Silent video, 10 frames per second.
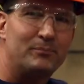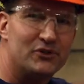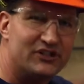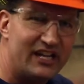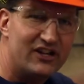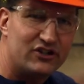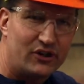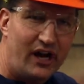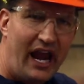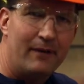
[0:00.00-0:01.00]

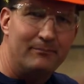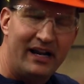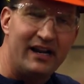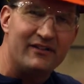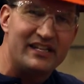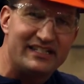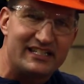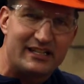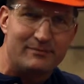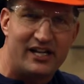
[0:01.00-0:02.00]
procedure and many of the
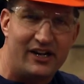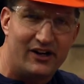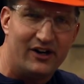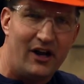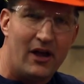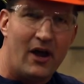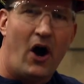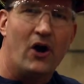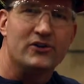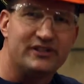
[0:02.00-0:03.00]
systems here
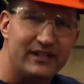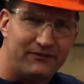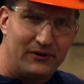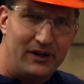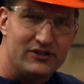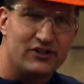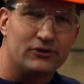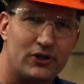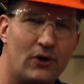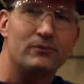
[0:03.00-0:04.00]
are different. So
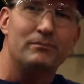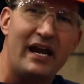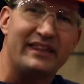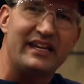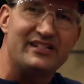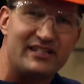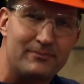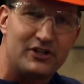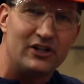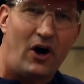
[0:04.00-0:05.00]
don't make the
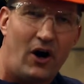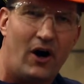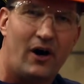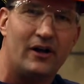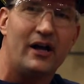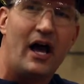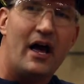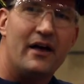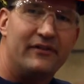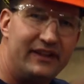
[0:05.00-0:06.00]
assumption all
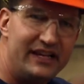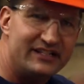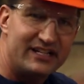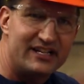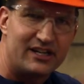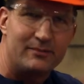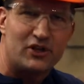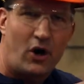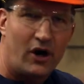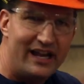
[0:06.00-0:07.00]
these systems
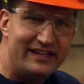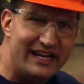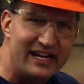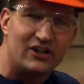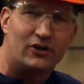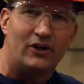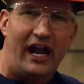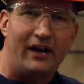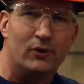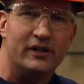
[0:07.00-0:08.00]
are identical
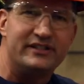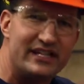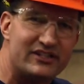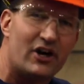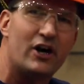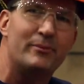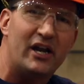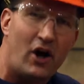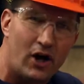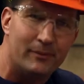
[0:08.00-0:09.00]
and would disarm and
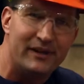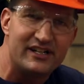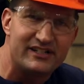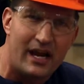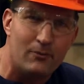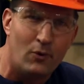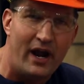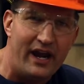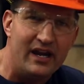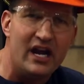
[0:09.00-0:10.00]
arm in the same
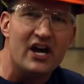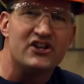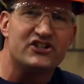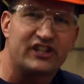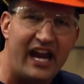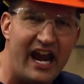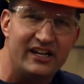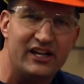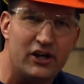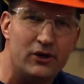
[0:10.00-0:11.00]
way. Scan
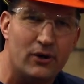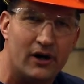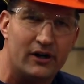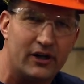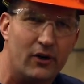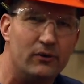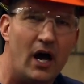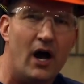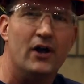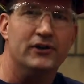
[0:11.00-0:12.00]
the QR code,
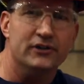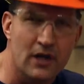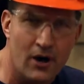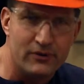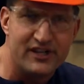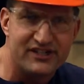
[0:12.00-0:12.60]
know the